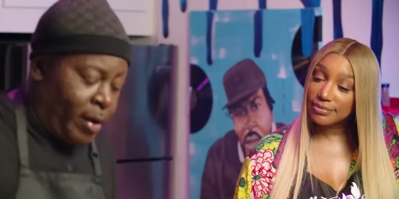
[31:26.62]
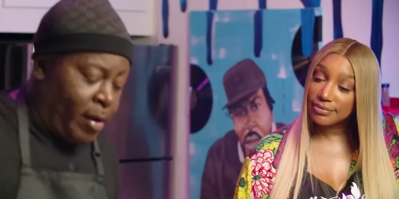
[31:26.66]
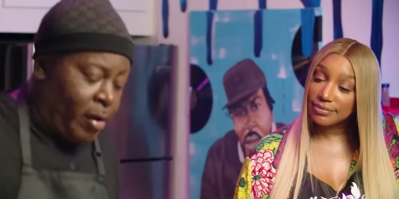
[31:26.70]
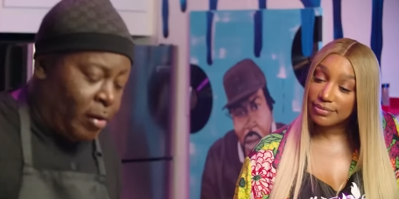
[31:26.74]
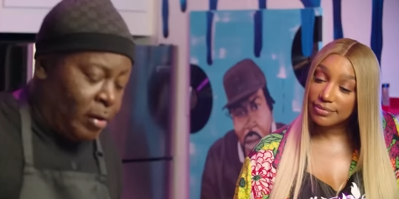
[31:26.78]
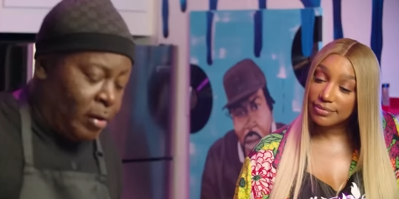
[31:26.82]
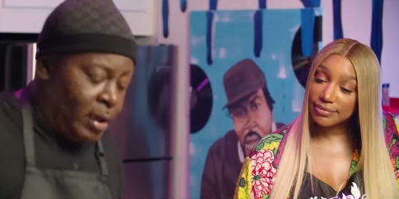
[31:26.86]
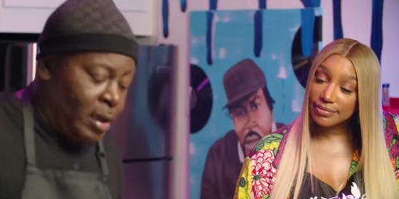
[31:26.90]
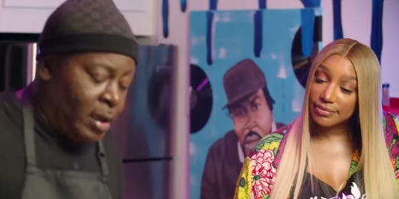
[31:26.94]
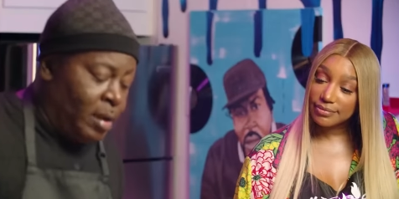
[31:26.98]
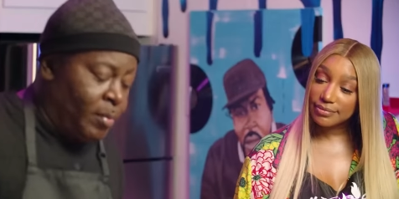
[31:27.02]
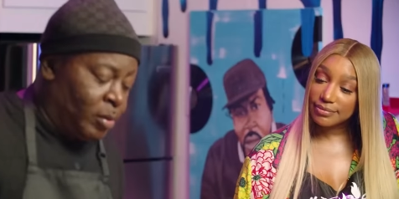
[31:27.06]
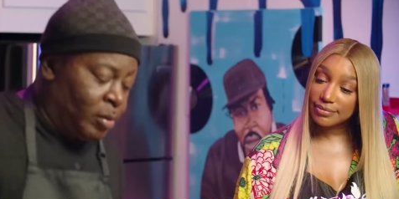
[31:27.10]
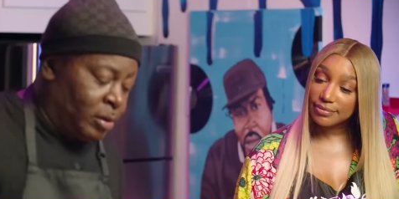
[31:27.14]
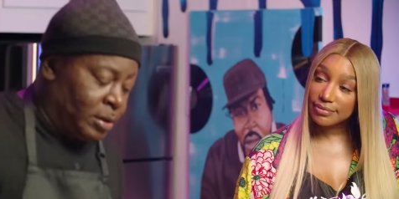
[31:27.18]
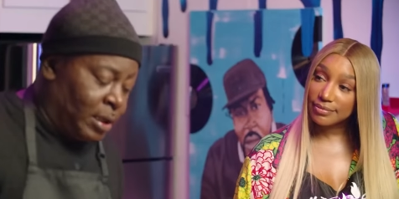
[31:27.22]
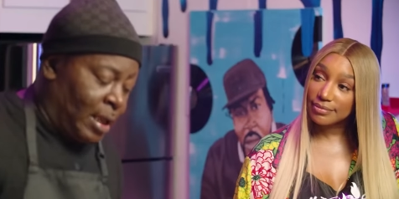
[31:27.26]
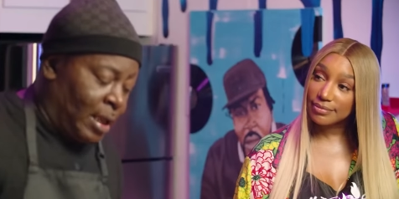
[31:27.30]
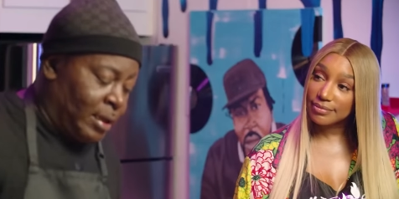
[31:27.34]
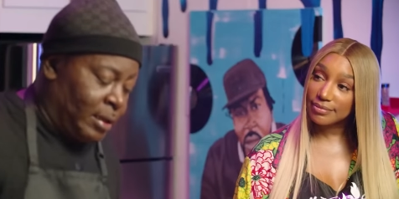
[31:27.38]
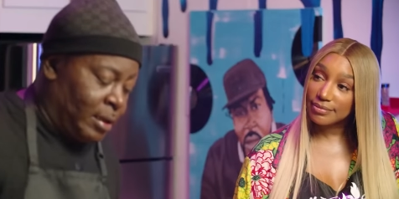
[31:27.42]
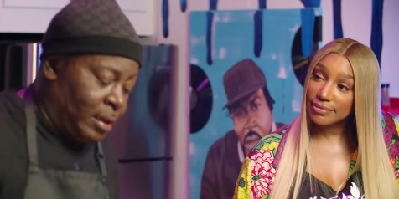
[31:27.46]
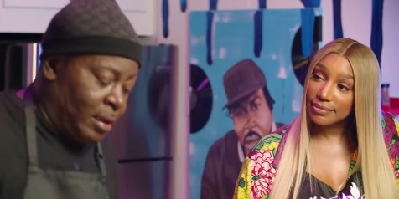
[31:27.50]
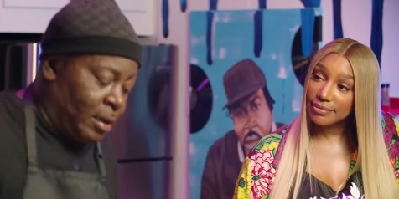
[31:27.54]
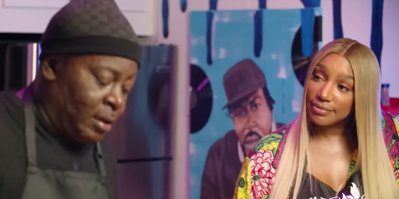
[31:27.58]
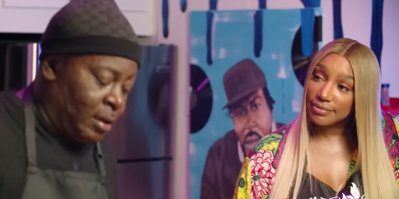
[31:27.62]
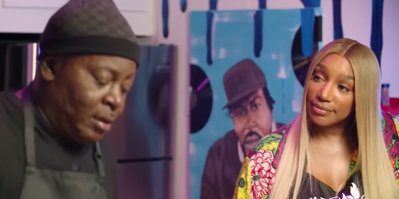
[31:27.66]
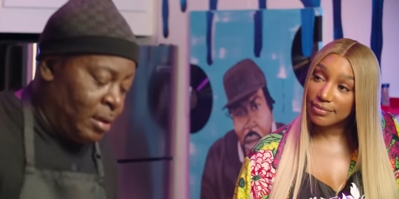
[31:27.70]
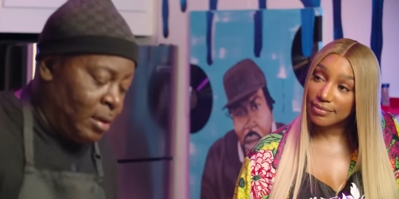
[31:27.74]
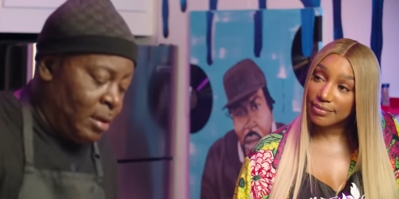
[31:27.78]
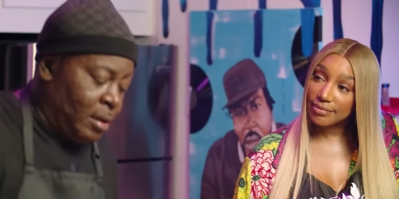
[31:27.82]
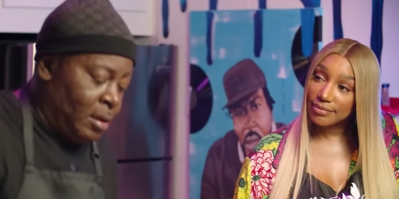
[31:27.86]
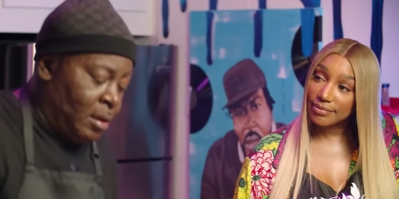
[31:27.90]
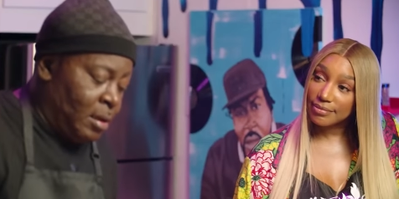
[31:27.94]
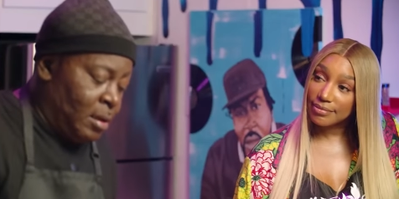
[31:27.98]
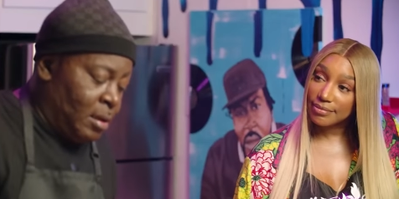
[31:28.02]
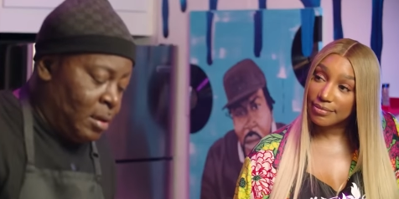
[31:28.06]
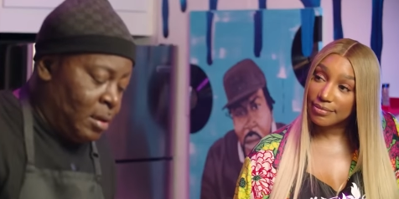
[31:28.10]
Speaker 1: weird Libras out there.
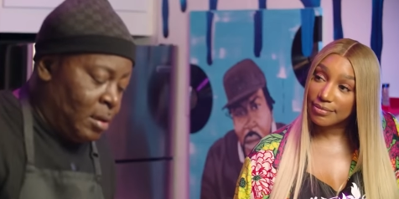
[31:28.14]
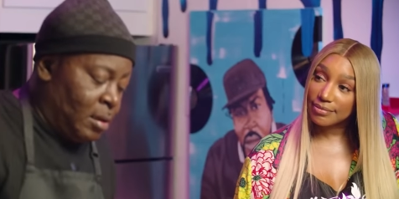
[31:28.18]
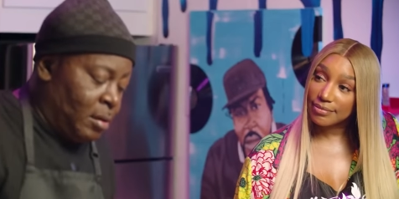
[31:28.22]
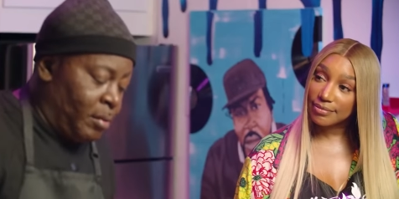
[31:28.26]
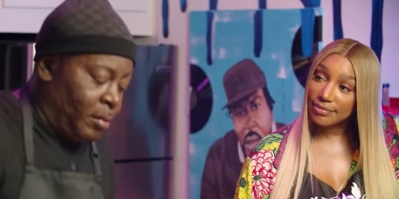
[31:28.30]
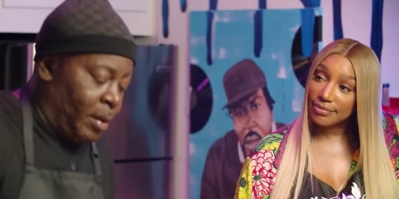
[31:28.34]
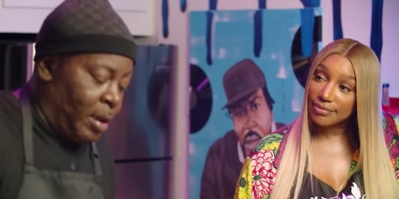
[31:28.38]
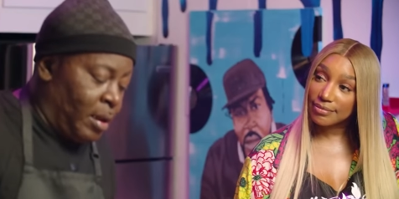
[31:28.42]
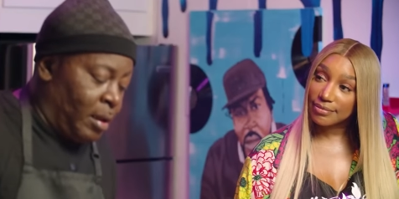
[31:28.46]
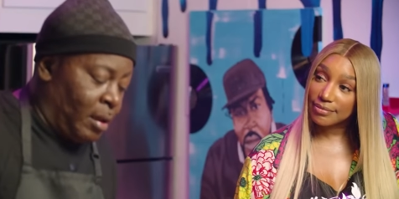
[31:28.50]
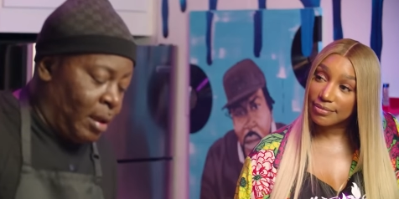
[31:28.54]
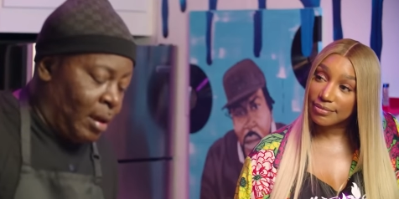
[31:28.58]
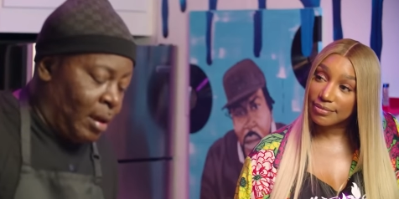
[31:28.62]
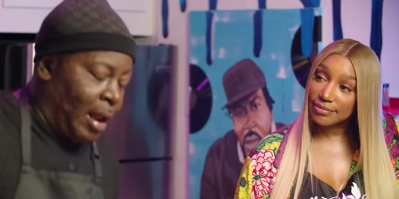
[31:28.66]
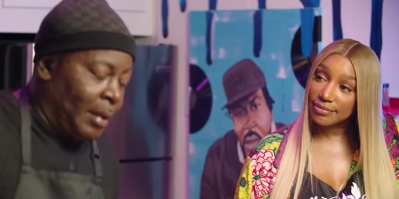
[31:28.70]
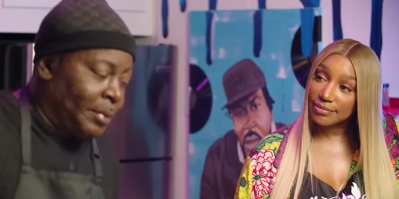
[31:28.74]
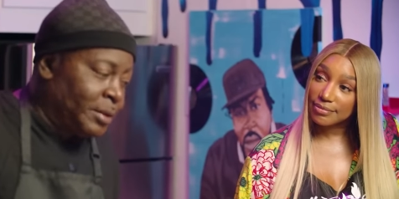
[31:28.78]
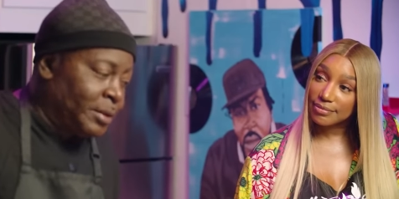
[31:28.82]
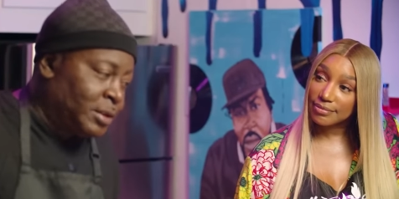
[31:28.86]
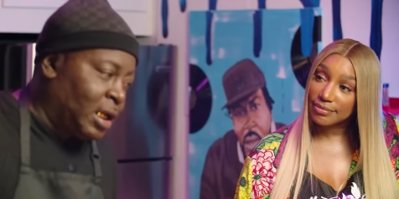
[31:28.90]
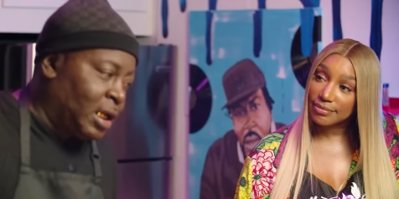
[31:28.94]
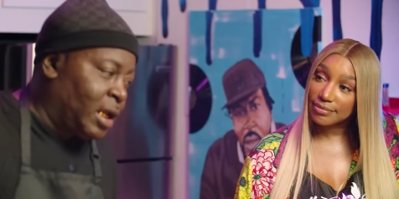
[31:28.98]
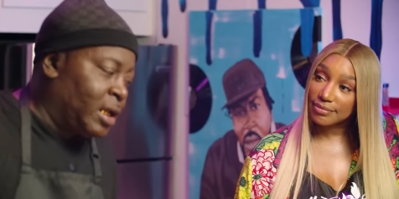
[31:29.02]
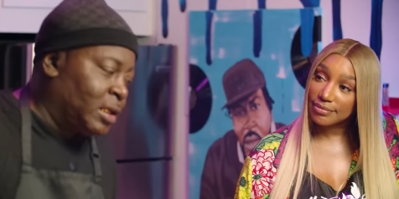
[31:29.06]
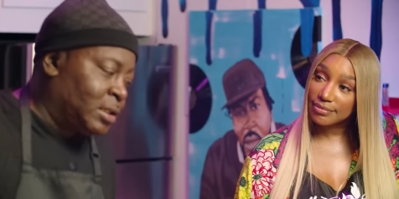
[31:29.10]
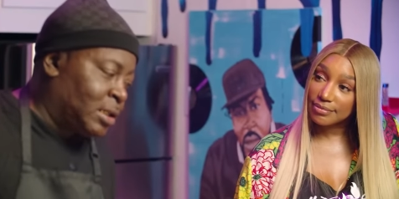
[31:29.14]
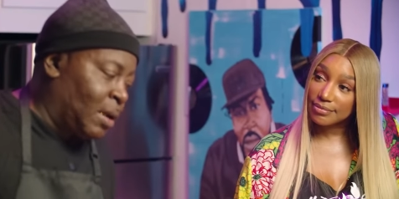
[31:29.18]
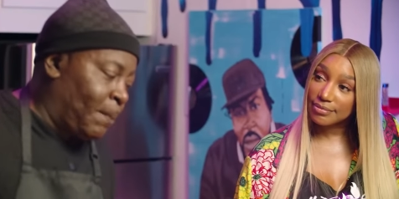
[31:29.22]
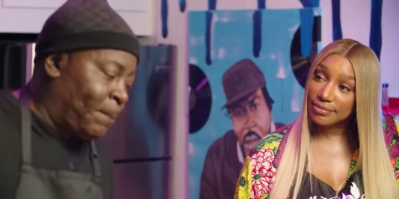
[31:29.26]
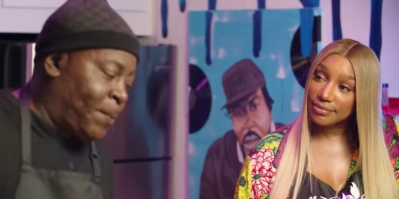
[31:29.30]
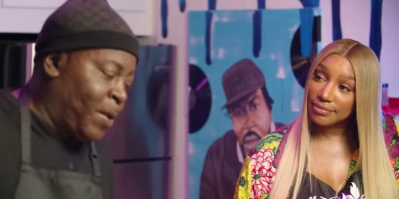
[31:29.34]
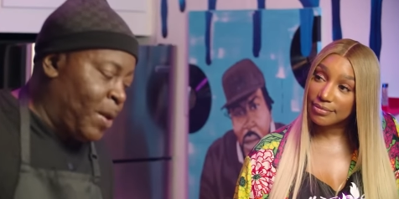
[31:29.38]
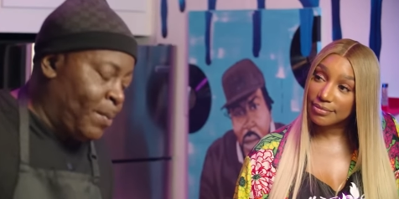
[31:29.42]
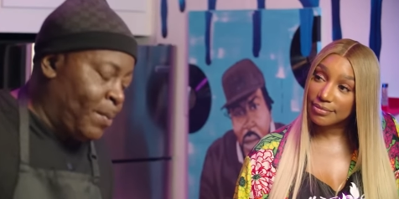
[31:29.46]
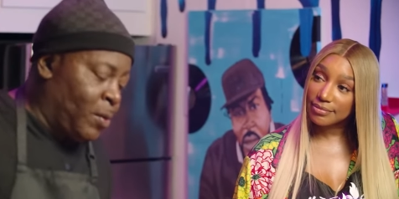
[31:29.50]
Man, I to tell you some